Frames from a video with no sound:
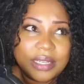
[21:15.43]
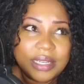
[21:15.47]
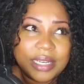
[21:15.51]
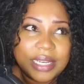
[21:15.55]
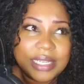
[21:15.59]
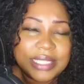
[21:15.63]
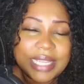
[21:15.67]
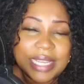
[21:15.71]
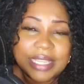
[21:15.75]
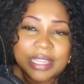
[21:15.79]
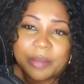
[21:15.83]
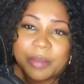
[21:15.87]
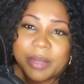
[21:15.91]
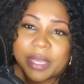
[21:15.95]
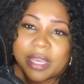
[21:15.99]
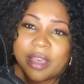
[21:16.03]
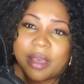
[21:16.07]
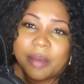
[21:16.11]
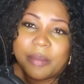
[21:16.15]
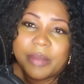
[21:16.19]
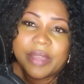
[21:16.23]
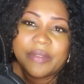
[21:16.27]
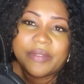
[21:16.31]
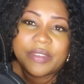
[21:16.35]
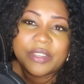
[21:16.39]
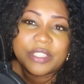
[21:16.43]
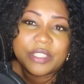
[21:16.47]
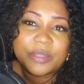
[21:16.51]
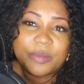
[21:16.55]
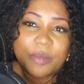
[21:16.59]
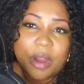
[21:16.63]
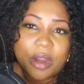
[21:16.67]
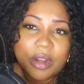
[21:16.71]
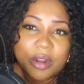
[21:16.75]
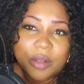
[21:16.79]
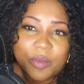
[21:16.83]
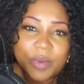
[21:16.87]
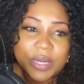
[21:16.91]
It's like they become even
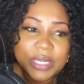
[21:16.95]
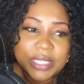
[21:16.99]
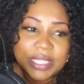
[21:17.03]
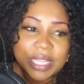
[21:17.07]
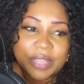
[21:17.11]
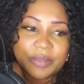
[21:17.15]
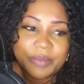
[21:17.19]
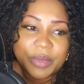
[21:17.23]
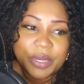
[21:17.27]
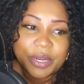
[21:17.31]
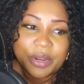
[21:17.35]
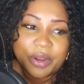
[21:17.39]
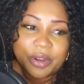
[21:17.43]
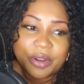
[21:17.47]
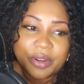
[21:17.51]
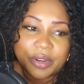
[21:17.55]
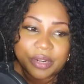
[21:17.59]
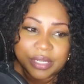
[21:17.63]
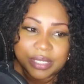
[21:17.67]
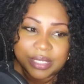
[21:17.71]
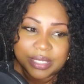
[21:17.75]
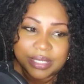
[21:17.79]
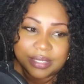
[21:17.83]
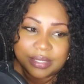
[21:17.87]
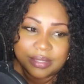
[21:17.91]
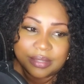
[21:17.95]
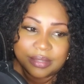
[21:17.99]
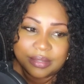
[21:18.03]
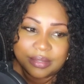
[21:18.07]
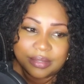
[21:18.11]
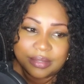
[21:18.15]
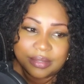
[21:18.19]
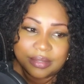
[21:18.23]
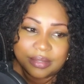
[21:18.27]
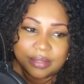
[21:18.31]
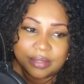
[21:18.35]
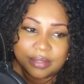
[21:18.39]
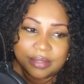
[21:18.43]
smarter once they've been hurt.
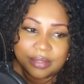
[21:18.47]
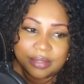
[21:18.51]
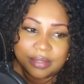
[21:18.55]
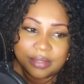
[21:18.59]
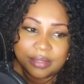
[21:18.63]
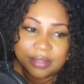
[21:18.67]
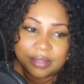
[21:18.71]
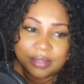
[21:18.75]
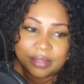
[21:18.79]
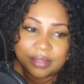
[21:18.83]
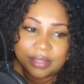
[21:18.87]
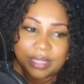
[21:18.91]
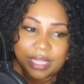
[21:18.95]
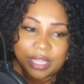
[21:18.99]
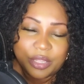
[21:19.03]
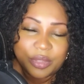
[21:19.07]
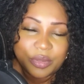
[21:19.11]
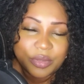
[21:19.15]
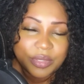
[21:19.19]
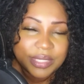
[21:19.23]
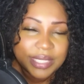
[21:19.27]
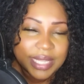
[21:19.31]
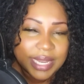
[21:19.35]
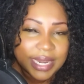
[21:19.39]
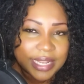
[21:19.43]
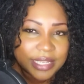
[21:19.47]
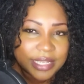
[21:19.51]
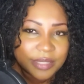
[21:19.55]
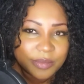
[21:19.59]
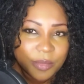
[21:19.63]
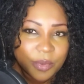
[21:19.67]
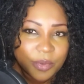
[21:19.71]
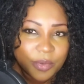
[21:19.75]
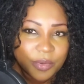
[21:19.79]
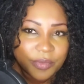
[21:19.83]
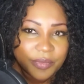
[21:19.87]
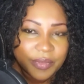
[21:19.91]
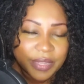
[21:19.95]
They use that as
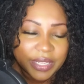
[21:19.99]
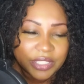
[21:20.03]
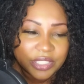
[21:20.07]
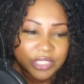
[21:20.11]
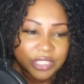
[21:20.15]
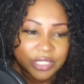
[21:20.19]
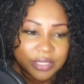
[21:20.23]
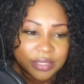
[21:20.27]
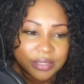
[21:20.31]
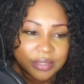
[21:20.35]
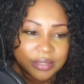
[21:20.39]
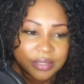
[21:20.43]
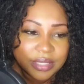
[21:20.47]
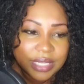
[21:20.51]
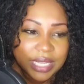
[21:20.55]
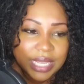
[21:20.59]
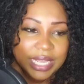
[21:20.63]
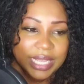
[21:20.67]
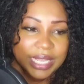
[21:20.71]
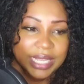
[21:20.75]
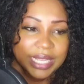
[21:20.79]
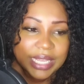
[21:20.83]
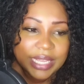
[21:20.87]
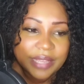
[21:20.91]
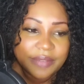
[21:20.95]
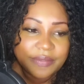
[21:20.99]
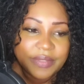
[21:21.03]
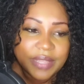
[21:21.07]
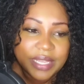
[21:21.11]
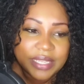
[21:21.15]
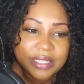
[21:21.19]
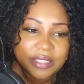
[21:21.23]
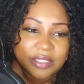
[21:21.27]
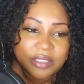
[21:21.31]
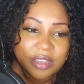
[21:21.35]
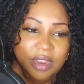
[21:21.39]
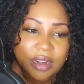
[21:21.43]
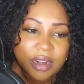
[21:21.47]
motivation. If they
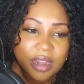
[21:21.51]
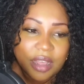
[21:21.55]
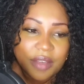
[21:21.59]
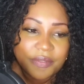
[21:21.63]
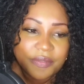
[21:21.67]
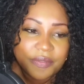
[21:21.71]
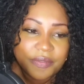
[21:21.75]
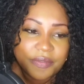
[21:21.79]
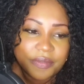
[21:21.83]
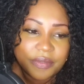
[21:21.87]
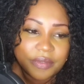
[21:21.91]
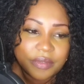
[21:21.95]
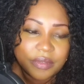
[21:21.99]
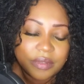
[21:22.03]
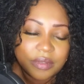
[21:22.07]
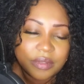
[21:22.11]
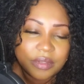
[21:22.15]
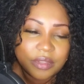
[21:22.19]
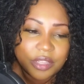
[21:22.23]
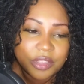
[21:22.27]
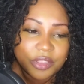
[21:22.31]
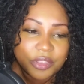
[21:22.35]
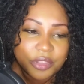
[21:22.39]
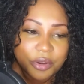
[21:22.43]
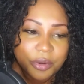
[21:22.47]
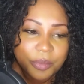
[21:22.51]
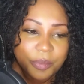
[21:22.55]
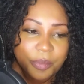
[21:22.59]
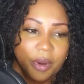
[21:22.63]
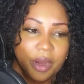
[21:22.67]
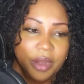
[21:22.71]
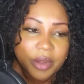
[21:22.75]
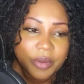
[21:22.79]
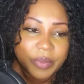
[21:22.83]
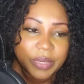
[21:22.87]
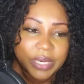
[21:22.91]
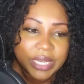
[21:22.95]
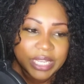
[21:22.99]
start off the third
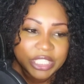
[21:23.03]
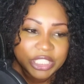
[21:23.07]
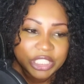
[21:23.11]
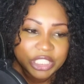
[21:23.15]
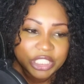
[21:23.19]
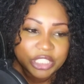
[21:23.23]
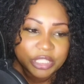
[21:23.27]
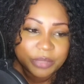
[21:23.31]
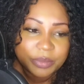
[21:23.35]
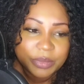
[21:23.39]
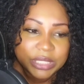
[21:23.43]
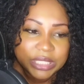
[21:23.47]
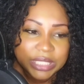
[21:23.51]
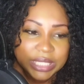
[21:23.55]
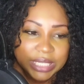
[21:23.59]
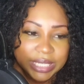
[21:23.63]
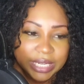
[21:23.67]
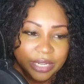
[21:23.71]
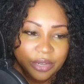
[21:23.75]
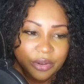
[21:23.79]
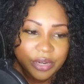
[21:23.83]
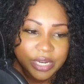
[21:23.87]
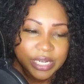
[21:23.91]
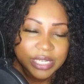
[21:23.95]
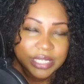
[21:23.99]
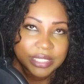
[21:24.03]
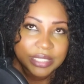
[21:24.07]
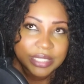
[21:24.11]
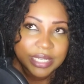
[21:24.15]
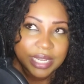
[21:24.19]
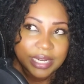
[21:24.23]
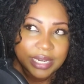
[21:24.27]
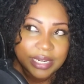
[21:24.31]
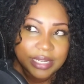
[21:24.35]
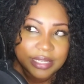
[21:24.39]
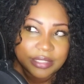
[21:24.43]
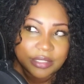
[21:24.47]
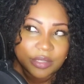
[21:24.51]
party relationship cheating or
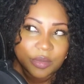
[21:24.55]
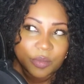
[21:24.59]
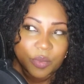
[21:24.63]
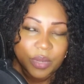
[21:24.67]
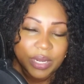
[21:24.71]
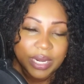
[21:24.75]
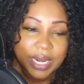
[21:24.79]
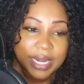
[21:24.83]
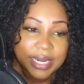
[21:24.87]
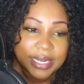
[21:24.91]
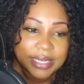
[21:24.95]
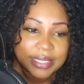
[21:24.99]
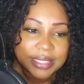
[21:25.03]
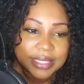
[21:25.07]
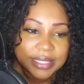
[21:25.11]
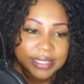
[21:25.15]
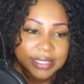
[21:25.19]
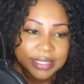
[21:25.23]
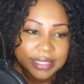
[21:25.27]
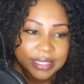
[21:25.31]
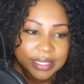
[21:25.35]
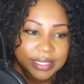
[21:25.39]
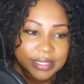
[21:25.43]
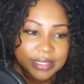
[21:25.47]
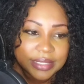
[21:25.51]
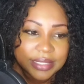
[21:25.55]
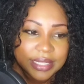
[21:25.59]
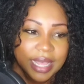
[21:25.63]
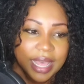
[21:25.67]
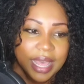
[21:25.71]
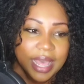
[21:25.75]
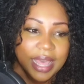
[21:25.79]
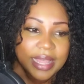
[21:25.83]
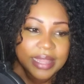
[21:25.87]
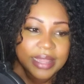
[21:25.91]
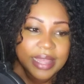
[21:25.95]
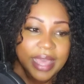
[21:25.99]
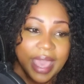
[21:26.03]
entertaining someone at a distance,
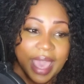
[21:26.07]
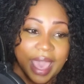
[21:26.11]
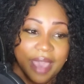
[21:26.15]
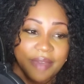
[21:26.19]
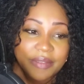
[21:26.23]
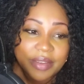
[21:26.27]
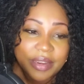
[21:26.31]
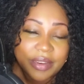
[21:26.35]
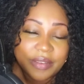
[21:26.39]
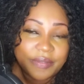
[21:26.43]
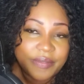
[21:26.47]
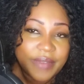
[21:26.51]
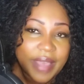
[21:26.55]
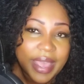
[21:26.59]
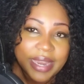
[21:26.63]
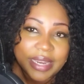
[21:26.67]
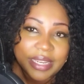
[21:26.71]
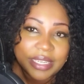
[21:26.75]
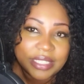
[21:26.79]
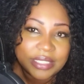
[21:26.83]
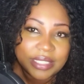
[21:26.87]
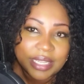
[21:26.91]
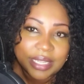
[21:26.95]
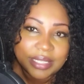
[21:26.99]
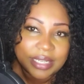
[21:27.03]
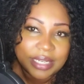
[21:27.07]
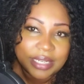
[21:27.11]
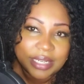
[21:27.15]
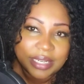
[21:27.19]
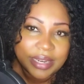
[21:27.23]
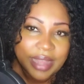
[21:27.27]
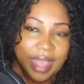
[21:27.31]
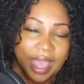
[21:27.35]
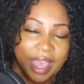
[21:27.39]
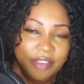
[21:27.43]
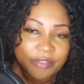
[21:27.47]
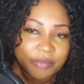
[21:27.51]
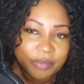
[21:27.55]
they have an advantage that they
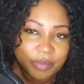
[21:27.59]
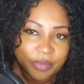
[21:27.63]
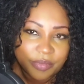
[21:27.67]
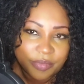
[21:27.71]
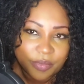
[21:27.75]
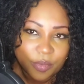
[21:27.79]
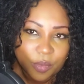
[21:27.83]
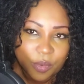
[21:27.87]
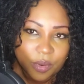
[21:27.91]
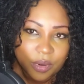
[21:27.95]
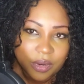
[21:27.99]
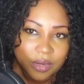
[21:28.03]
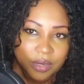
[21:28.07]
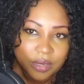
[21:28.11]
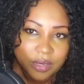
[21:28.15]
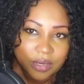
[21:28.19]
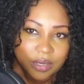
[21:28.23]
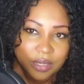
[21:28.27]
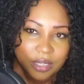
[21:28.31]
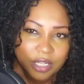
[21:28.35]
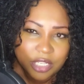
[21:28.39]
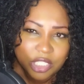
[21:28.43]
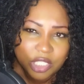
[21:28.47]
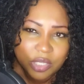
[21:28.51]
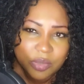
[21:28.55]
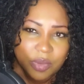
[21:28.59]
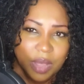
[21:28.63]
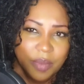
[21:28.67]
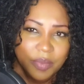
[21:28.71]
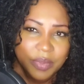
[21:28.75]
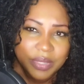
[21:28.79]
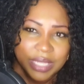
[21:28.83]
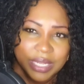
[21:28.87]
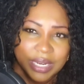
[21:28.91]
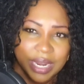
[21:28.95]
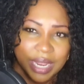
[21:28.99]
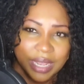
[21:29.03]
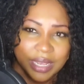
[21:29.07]
didn't have before. So why
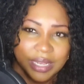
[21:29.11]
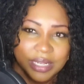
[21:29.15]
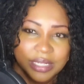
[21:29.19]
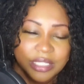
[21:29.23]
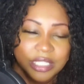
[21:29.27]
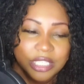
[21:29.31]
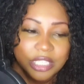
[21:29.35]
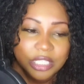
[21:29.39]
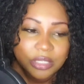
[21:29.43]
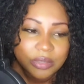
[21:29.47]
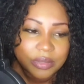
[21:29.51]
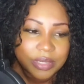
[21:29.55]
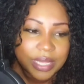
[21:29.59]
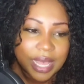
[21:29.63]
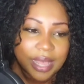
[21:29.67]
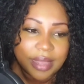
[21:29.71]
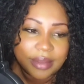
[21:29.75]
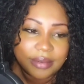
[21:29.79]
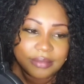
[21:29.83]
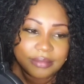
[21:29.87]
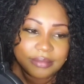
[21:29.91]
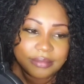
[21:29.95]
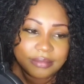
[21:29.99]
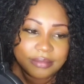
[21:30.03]
would they not continue that?